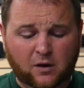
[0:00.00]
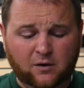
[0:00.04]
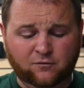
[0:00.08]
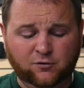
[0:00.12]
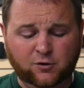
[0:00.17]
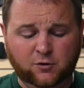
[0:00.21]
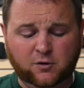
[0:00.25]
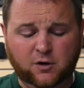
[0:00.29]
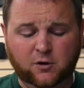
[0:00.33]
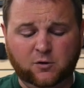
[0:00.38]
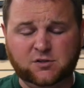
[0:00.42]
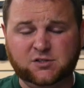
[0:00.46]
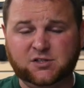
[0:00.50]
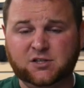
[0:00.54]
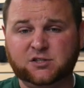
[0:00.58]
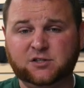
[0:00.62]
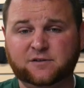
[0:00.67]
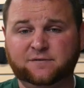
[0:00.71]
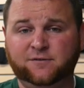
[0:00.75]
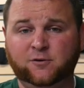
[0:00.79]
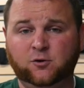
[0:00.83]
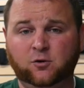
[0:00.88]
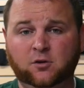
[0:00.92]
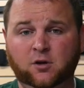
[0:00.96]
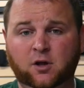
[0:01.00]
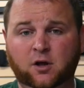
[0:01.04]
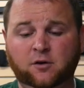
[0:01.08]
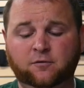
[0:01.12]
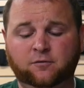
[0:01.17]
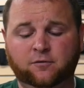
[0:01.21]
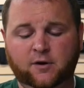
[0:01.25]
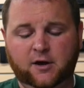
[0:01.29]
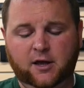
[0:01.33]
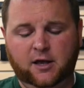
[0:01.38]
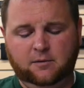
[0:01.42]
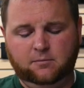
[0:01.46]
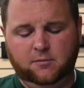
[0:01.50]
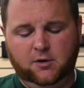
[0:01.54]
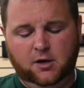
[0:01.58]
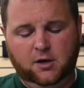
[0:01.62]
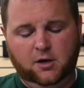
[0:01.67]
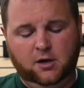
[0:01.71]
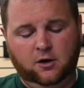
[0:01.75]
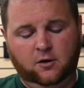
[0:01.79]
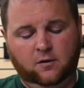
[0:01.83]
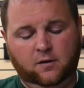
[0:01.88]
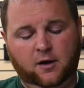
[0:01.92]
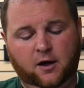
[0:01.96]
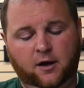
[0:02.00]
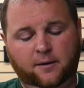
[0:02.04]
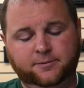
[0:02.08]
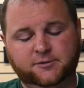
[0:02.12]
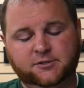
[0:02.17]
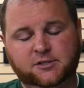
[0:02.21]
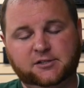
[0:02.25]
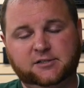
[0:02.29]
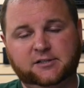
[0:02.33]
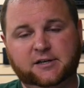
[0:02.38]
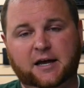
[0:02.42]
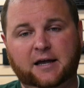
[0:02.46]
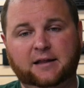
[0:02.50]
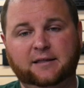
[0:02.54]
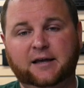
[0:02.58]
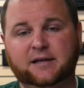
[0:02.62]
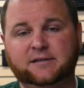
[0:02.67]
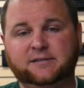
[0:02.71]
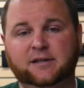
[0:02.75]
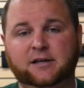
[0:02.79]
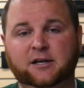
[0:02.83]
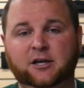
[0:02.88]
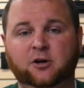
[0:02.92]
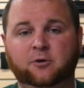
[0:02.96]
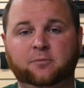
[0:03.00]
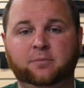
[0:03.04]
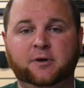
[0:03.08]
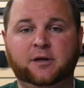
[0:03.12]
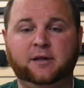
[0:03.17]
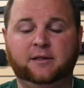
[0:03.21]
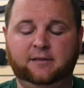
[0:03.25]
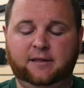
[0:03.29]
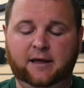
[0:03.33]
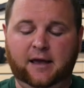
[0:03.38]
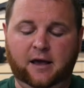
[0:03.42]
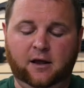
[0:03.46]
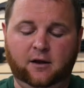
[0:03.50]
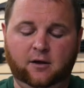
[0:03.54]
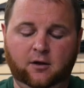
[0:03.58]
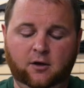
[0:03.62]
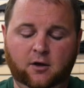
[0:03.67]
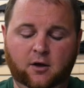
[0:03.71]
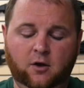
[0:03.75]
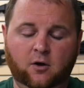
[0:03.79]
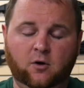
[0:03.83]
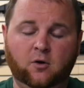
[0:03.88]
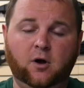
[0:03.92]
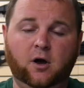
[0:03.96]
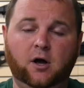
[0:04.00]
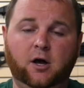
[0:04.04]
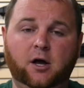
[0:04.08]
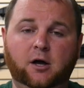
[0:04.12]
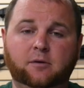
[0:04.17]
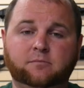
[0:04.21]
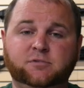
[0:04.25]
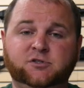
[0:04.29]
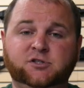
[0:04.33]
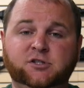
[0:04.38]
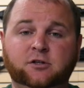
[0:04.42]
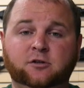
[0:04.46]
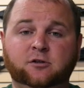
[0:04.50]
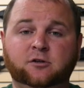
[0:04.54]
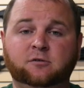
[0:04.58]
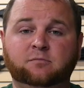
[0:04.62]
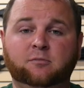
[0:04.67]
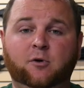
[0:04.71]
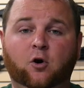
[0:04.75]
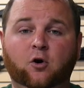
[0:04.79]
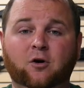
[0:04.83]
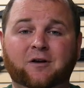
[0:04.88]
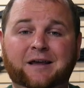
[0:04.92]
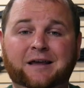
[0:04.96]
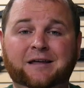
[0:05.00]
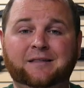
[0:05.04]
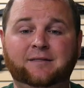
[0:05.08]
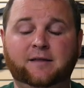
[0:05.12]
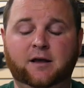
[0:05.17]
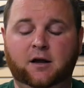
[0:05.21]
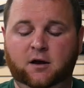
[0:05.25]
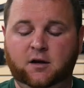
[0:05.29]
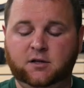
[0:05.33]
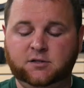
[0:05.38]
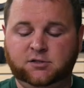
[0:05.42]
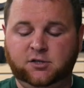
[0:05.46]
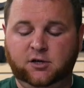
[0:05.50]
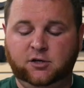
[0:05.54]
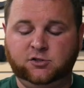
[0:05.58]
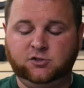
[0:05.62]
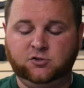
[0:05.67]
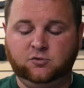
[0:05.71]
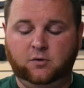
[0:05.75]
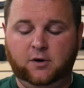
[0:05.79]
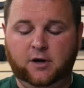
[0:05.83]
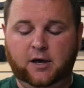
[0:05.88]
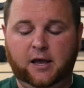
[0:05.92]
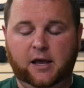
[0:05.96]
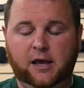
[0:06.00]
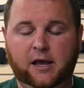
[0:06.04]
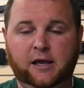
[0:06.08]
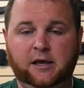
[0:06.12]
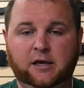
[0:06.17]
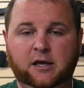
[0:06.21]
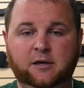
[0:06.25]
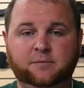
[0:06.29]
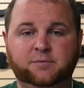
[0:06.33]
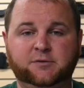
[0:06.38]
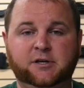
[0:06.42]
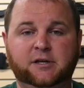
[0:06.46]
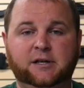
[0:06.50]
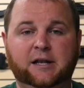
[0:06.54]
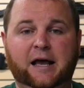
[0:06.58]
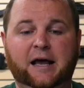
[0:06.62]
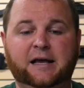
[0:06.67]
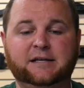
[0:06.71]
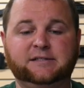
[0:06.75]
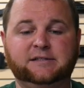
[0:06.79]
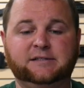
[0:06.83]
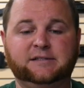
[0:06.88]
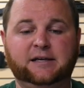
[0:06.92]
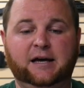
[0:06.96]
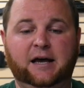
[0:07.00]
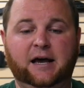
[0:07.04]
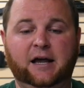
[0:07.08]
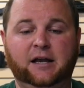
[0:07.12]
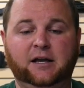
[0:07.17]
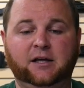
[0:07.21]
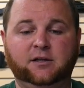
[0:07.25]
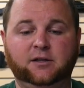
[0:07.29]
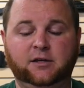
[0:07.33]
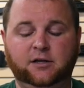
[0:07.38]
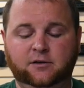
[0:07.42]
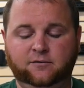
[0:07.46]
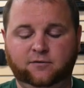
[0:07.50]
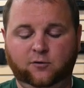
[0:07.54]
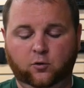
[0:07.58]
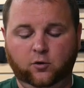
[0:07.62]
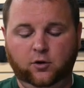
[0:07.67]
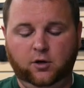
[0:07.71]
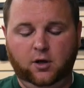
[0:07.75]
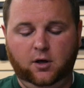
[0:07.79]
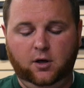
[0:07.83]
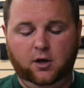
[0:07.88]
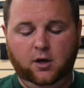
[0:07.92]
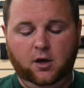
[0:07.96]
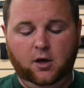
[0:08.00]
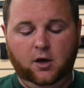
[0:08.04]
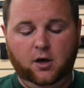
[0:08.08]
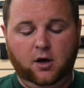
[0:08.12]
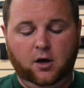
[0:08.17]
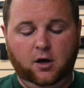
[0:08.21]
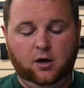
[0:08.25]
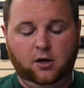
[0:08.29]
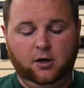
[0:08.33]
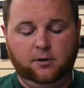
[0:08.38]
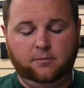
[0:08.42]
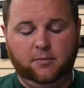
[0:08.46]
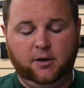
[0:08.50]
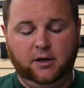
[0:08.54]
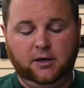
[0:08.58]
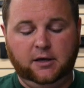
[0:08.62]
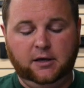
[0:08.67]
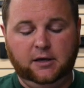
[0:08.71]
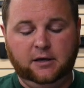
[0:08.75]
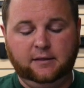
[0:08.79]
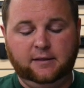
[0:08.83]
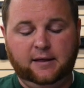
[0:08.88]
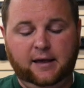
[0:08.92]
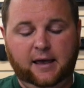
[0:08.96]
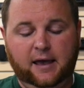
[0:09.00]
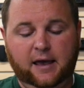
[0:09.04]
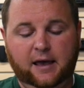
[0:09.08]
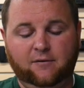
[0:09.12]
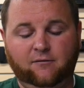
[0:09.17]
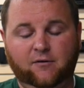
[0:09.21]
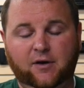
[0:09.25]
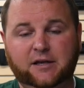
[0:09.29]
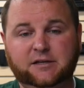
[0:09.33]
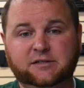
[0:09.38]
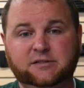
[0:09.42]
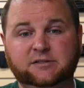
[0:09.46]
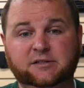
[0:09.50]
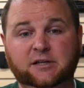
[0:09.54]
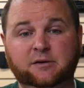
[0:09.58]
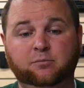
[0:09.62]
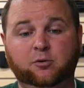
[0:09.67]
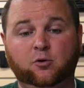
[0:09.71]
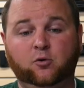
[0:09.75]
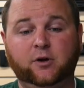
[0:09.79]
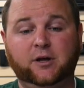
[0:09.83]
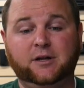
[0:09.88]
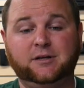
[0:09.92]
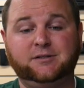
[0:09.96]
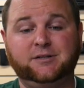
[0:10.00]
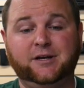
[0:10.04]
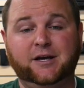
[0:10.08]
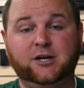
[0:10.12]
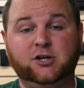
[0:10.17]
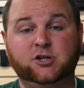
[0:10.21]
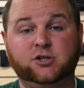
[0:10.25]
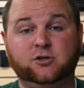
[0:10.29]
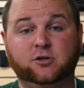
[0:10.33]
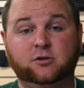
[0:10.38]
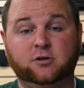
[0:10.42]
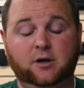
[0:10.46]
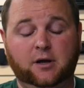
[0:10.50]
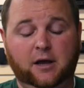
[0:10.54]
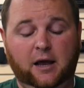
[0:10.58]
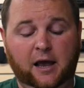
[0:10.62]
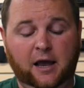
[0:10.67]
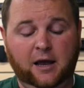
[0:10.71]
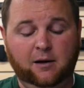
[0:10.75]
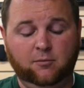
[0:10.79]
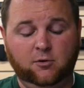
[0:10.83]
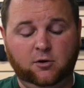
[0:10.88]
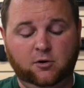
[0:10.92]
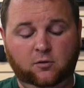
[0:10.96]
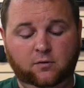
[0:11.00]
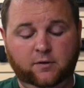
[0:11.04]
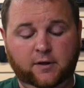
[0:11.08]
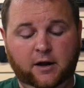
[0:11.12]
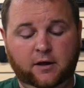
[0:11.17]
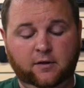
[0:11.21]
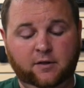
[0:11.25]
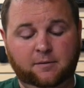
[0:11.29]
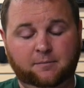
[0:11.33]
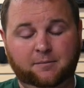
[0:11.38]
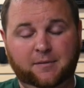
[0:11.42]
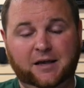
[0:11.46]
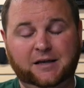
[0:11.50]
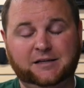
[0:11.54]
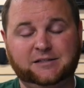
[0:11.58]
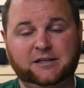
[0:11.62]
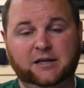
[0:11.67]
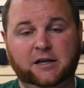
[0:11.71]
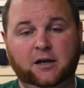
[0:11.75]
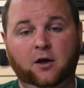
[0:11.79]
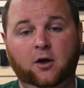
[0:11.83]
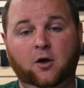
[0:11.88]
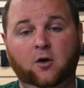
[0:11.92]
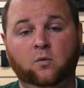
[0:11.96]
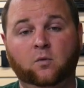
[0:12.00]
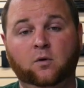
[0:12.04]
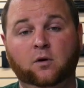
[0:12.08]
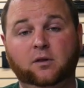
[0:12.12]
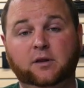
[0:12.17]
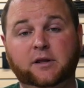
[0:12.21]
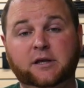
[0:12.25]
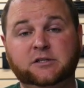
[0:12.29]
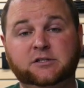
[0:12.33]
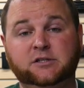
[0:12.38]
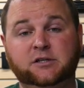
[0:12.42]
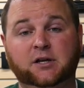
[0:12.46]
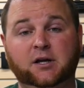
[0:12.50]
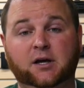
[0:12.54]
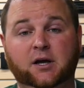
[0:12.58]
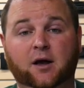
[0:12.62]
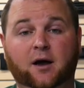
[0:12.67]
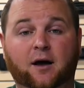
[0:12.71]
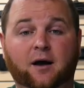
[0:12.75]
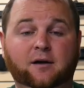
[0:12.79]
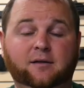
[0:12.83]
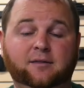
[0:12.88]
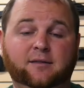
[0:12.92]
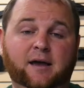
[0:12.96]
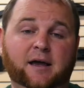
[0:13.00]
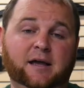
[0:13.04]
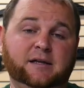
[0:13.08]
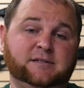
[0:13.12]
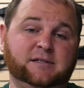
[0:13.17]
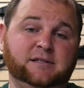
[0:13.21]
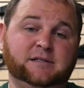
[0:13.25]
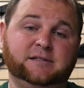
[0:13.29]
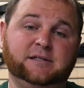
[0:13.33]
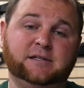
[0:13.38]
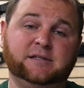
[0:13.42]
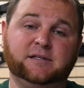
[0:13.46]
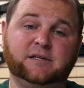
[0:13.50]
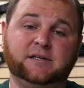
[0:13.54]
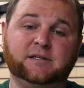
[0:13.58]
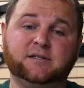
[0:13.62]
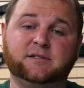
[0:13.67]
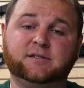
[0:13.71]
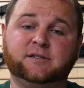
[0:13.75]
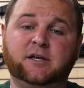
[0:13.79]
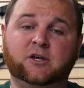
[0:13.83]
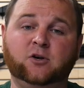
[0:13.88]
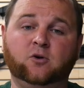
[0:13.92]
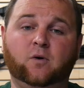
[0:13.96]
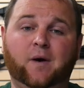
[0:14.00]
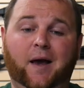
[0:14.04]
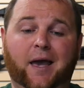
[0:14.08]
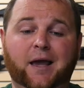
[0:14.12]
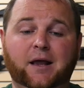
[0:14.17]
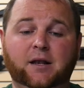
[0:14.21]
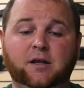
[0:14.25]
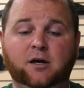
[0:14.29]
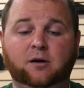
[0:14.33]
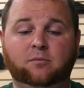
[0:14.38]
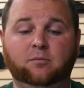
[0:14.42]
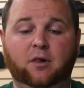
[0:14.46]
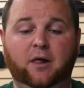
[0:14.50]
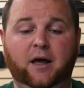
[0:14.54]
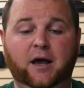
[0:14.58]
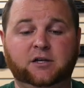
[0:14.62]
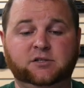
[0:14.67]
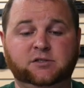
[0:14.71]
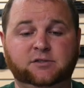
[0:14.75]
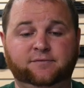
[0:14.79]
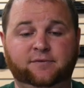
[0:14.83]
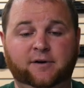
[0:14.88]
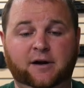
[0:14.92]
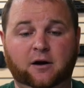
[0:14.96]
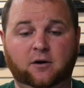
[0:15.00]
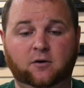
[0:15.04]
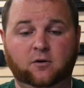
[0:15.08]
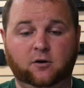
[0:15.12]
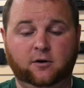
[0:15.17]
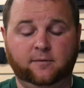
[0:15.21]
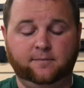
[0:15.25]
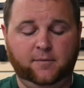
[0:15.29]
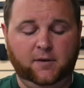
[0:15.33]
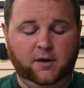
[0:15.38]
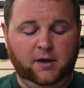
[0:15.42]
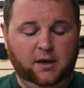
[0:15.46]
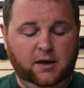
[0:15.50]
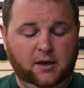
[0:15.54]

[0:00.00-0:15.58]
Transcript: If you'll notice it's a full lug frame on the opposite side, that's to help get that um, cylinder bar in there and tucked away and keeps it nice and tight and clean for you. Um, again, they have a simple and textured hammer on there that makes it real easy to cock that since this is a single and double action firearm.